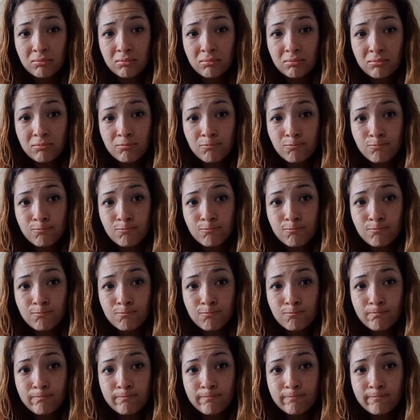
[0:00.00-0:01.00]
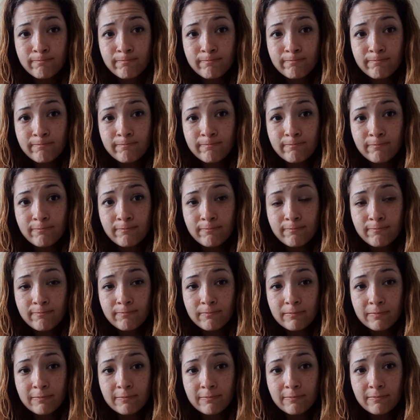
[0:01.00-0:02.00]

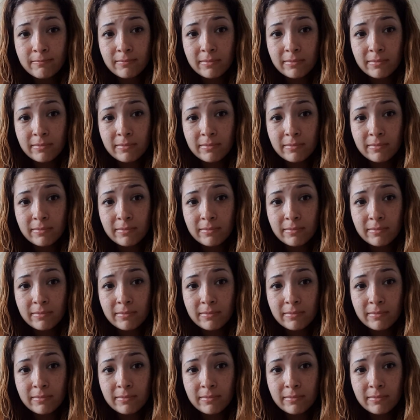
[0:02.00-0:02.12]
No one is speaking in this clip.